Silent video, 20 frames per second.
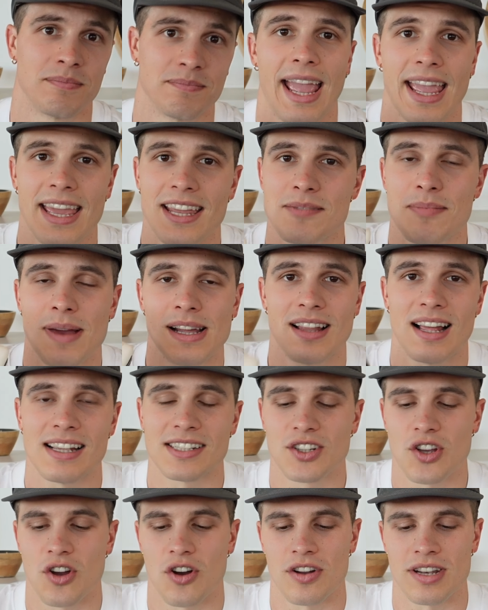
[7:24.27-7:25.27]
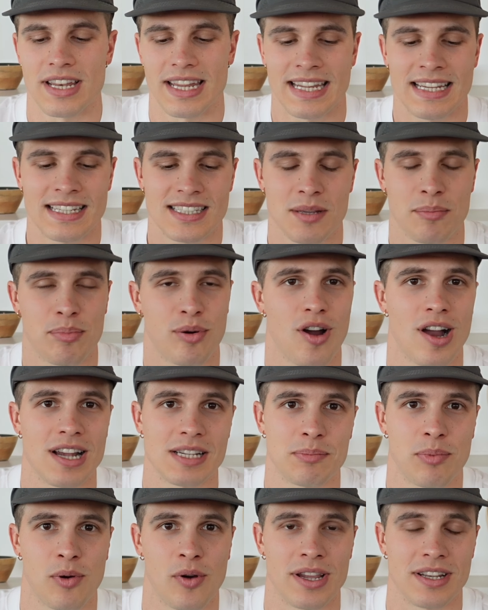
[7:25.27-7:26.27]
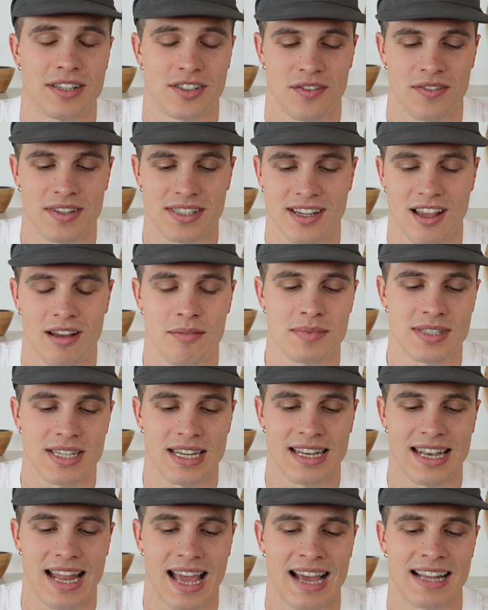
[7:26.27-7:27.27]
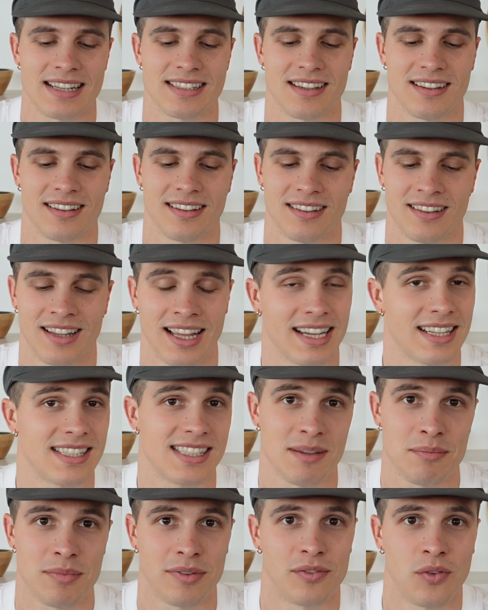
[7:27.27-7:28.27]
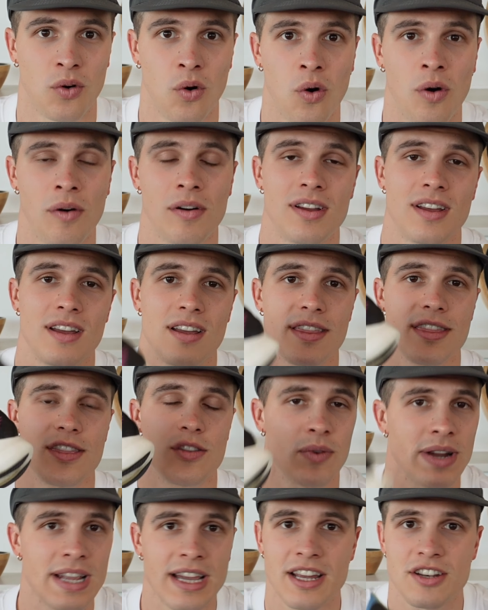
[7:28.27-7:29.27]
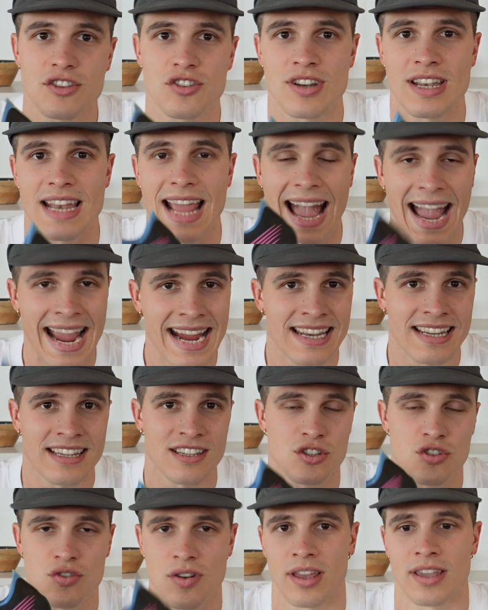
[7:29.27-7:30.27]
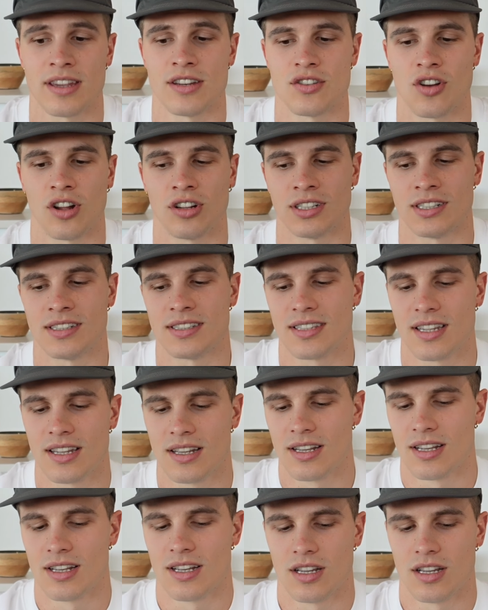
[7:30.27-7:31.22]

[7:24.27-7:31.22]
And my last con is the price point. So this comes in at, like I said before, 380 Australian dollars,